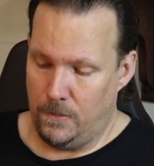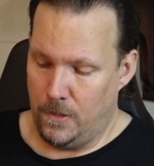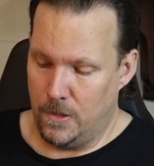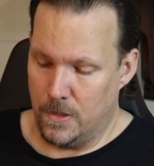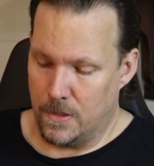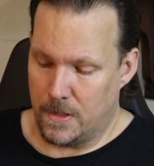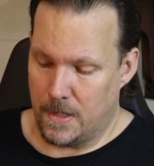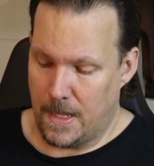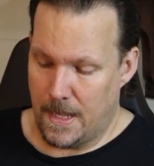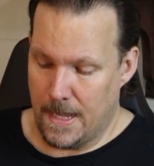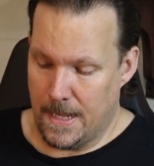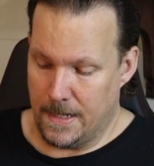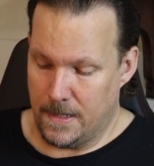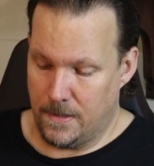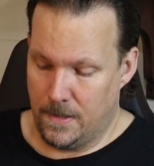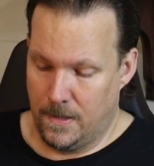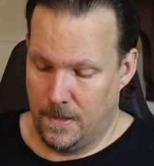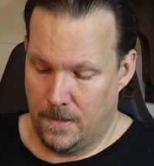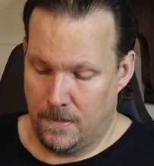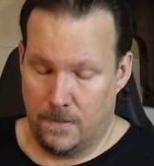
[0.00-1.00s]
look
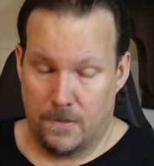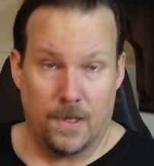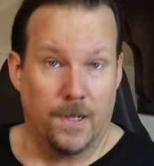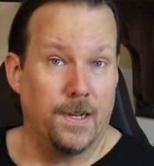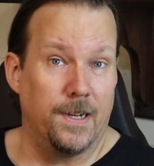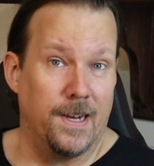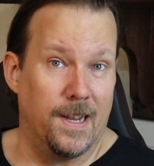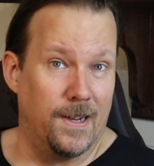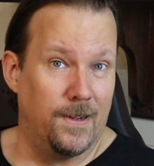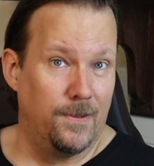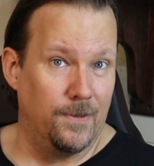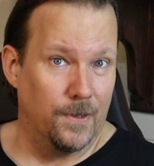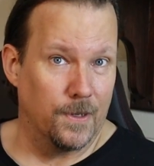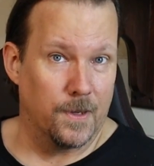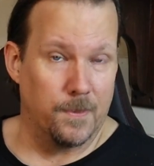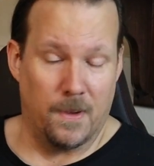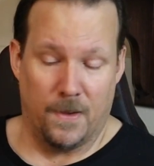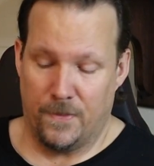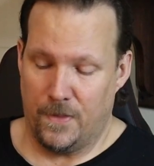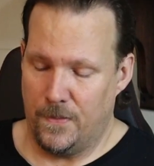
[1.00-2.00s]
at Sunnydale, look
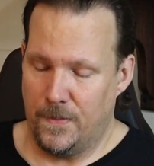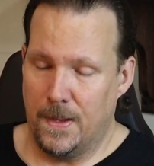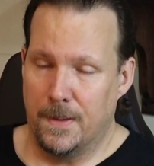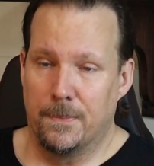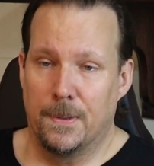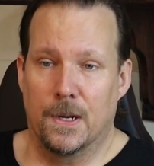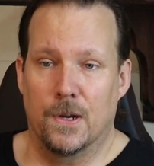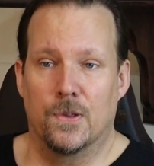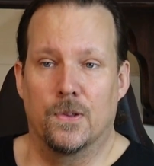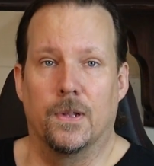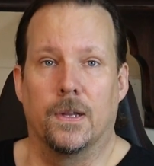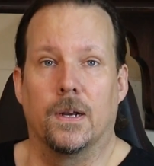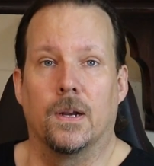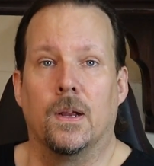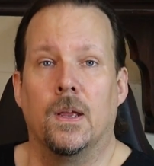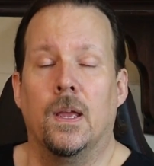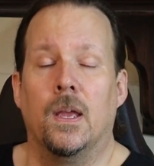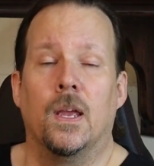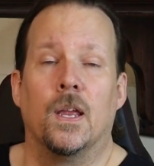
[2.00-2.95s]
at Buffy the Vampire Slayer.